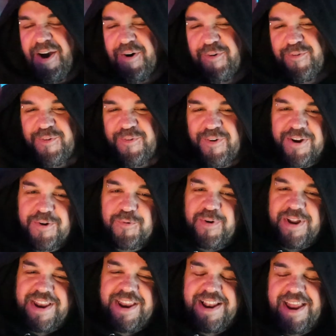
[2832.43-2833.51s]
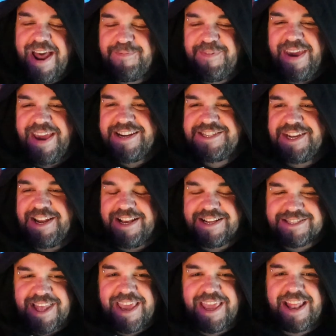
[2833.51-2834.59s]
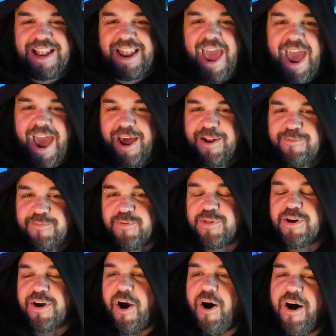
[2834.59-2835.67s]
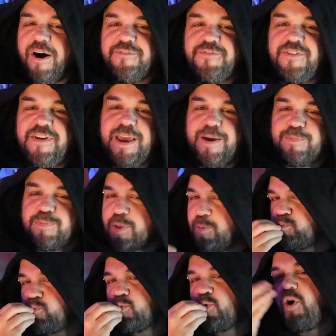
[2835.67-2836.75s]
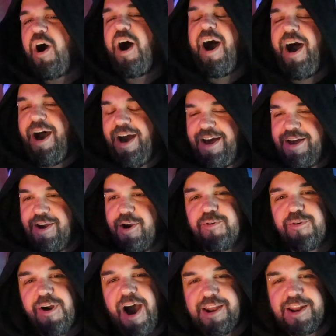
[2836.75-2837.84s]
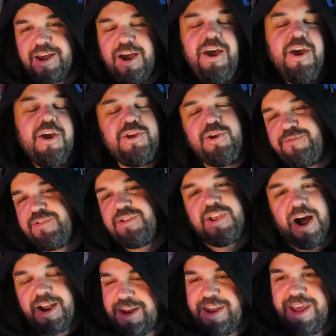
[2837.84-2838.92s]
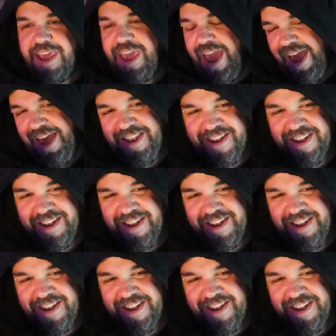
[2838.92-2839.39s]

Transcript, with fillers: when her winning animation is like an ad for the coffee. Mwah! Yeah. Harada, you've right. done it again.